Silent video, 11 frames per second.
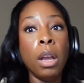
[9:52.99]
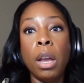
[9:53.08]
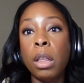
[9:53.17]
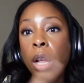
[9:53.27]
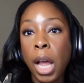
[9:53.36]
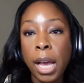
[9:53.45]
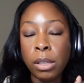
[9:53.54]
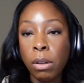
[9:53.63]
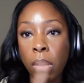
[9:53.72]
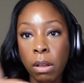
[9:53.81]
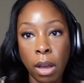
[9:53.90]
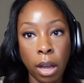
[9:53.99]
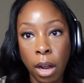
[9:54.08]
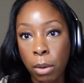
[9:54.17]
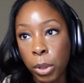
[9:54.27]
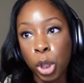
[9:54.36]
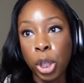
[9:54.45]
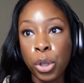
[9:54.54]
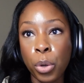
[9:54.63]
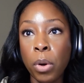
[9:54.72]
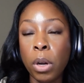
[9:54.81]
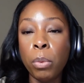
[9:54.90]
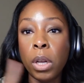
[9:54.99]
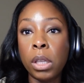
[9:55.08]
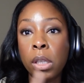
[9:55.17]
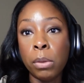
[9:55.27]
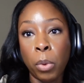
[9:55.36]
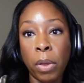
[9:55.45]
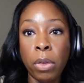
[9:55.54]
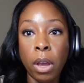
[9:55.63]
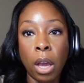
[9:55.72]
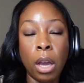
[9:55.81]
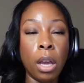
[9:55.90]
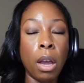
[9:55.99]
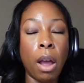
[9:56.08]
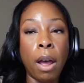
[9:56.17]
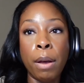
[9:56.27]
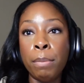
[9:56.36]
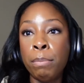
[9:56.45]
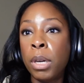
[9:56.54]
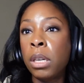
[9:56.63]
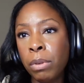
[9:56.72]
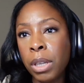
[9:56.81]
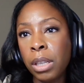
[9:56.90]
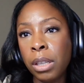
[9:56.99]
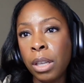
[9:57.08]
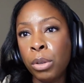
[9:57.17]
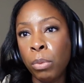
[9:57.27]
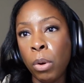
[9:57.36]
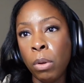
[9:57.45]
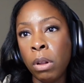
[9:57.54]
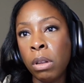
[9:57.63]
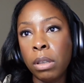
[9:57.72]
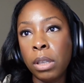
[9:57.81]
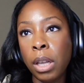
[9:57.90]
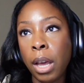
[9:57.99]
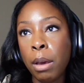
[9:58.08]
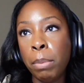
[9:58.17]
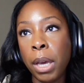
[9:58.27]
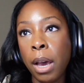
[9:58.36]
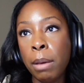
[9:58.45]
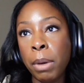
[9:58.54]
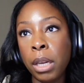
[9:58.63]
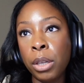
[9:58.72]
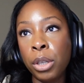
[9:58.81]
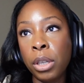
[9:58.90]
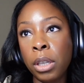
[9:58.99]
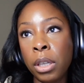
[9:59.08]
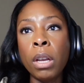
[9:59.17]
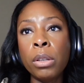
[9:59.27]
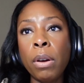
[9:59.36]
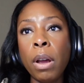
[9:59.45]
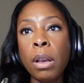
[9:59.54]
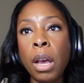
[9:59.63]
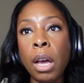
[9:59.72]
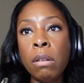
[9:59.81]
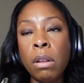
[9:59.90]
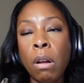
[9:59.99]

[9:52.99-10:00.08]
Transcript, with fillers: and the last call that I was just on was with a, um, what is his role? Is he like a BI manager? So I got on